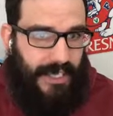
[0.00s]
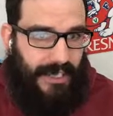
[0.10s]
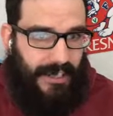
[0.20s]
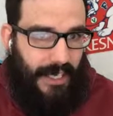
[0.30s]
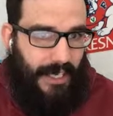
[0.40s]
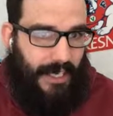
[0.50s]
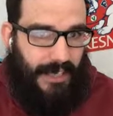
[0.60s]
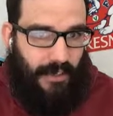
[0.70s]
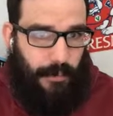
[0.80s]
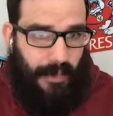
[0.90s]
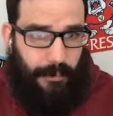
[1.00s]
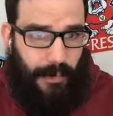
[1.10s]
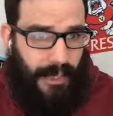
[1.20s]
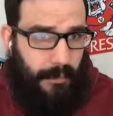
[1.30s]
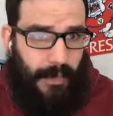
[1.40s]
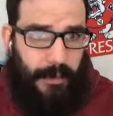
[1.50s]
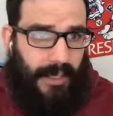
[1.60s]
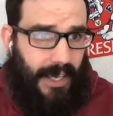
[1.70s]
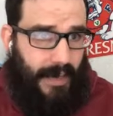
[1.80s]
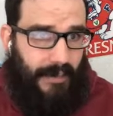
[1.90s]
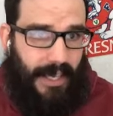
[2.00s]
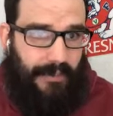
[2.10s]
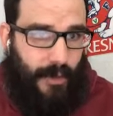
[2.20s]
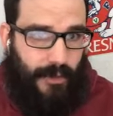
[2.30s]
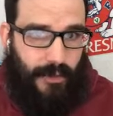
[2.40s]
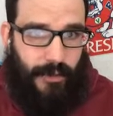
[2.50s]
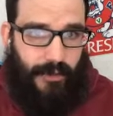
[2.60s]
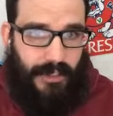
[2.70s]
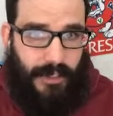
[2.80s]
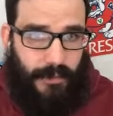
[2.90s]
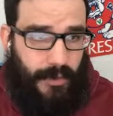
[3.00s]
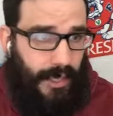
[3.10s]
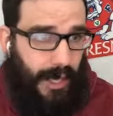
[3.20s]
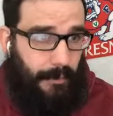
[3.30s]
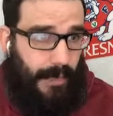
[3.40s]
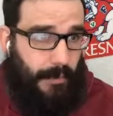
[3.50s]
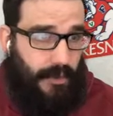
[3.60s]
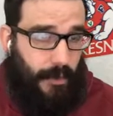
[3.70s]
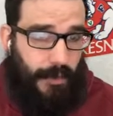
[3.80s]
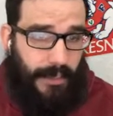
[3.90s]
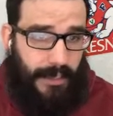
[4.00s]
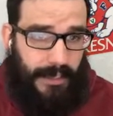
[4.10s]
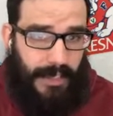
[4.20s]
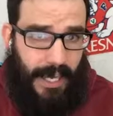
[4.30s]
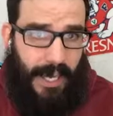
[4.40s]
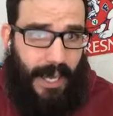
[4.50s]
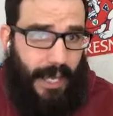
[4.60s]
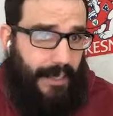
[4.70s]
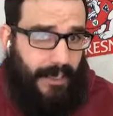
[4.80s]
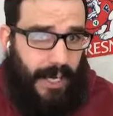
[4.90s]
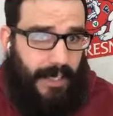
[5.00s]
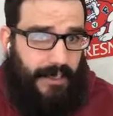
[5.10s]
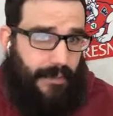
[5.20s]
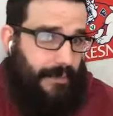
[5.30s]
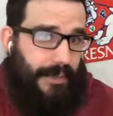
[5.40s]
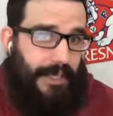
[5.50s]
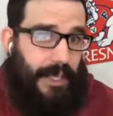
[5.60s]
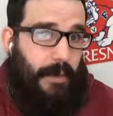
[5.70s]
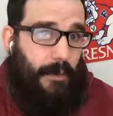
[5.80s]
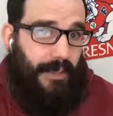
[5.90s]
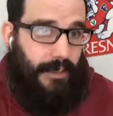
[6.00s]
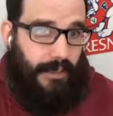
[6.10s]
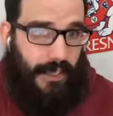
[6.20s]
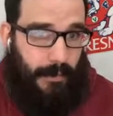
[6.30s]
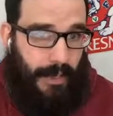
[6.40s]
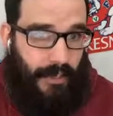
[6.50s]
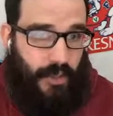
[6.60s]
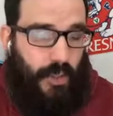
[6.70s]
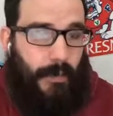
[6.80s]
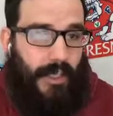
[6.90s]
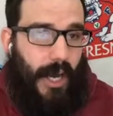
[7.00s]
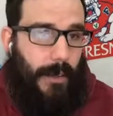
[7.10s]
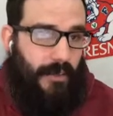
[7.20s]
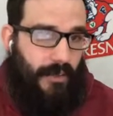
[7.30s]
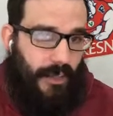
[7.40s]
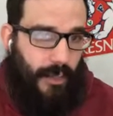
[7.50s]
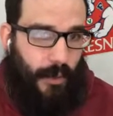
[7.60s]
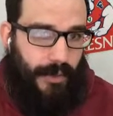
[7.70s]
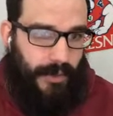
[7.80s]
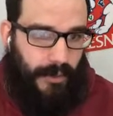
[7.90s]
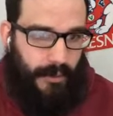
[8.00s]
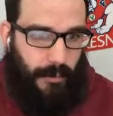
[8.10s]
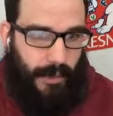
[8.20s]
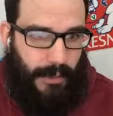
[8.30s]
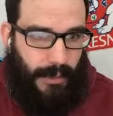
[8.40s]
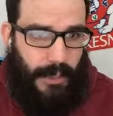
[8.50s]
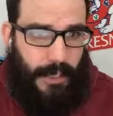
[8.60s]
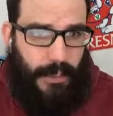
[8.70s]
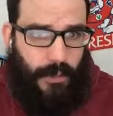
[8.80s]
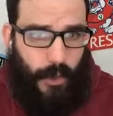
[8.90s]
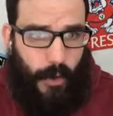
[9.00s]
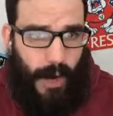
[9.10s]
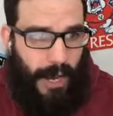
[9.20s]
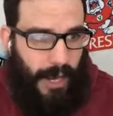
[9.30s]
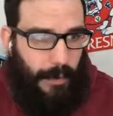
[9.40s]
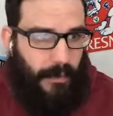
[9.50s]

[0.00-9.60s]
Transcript: gets taken in this pick, maybe they have in that versatile receiver that maybe Tua needs. The sky's the limit with this team. There's so many options they can go with the 6th pick. So I